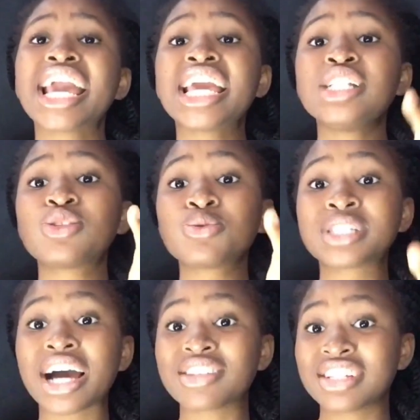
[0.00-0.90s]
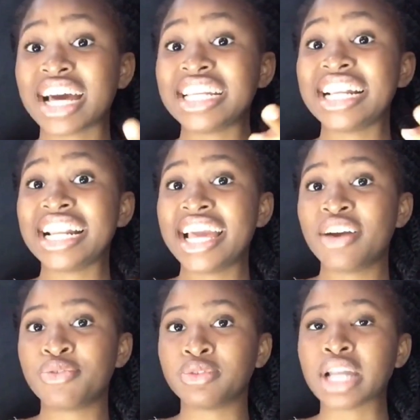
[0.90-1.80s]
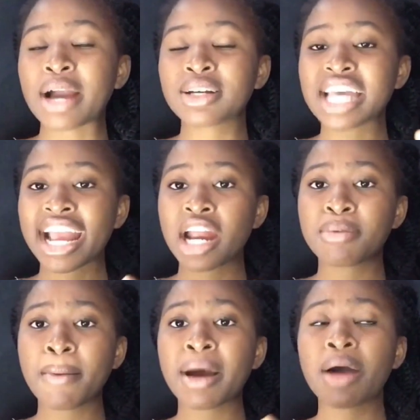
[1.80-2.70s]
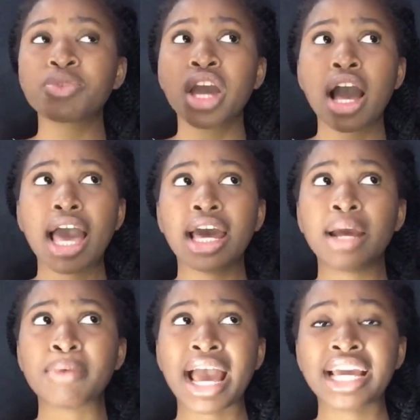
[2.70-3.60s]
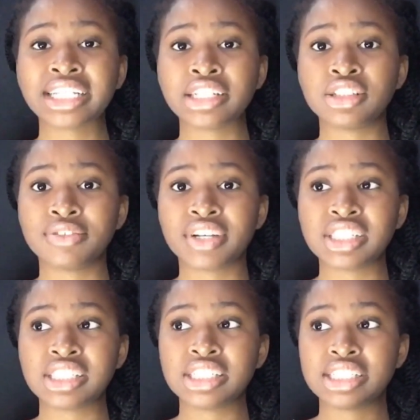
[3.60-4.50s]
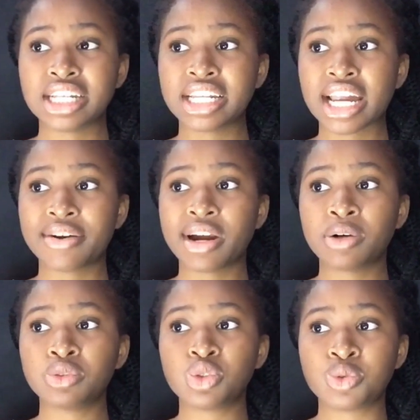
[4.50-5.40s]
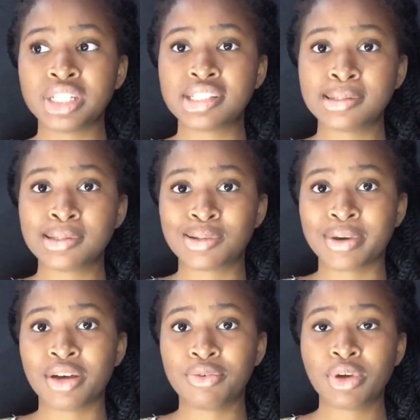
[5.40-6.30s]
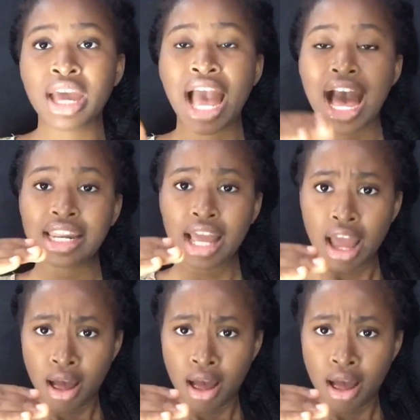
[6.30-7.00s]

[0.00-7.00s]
In 2011, because I can remember um, I entered university then around 2012 and